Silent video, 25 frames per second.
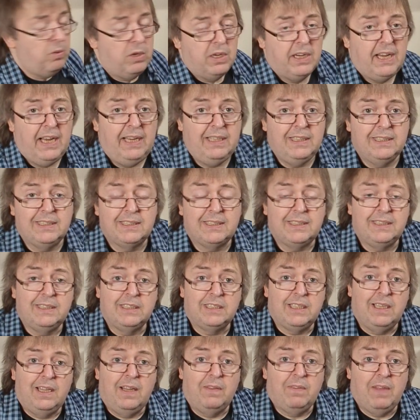working
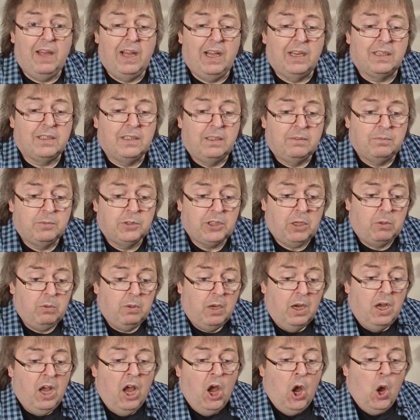distance like that. So
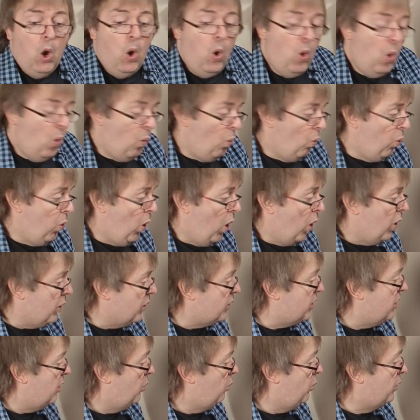
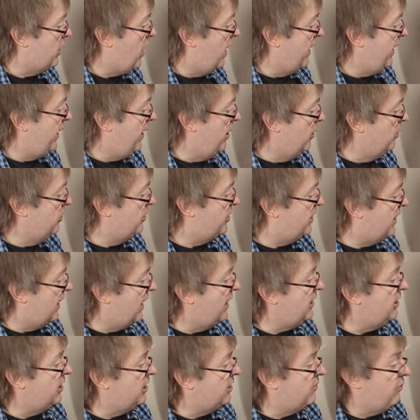what would I use the
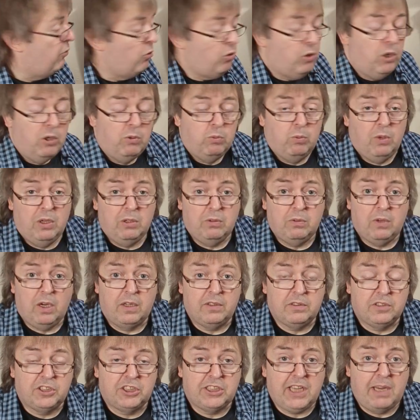lens for? Well,
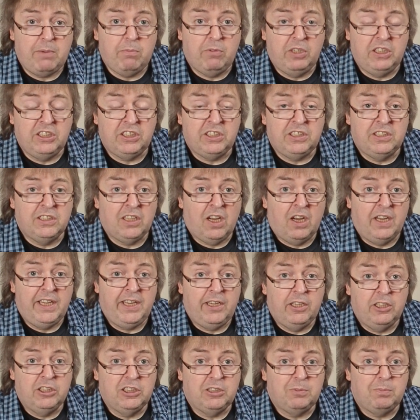the same reason I
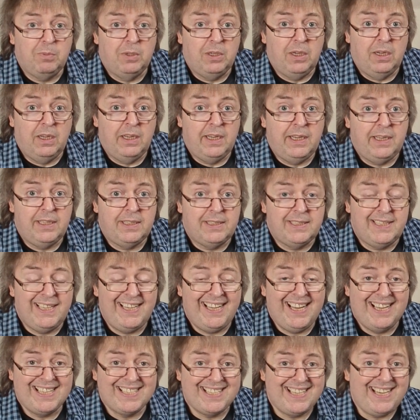use my
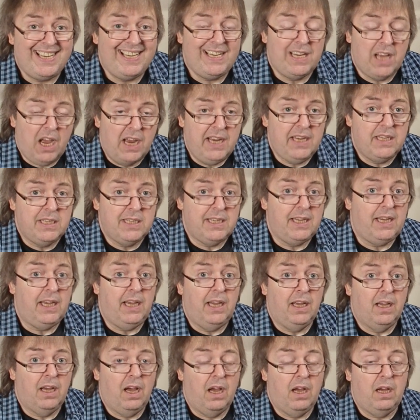TSE
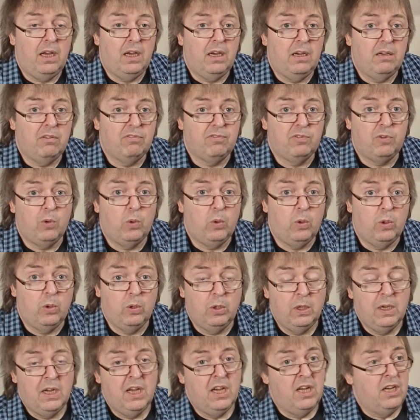90 for